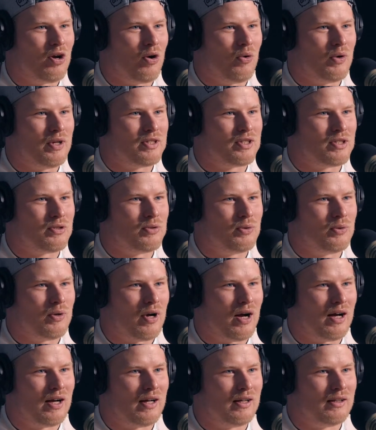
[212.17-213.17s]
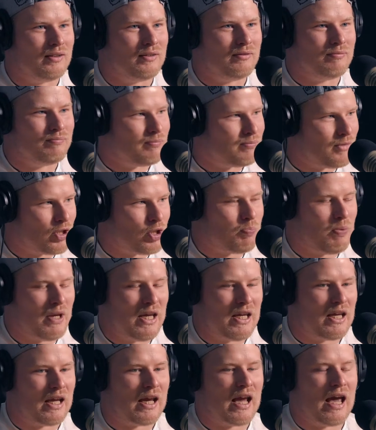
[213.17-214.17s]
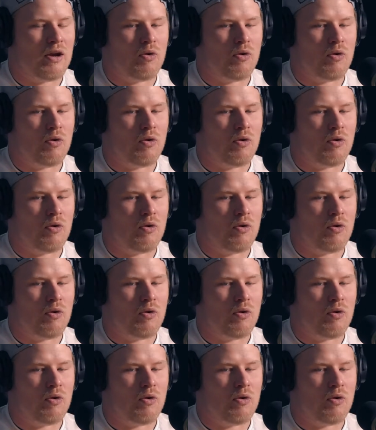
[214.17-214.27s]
go into speaking.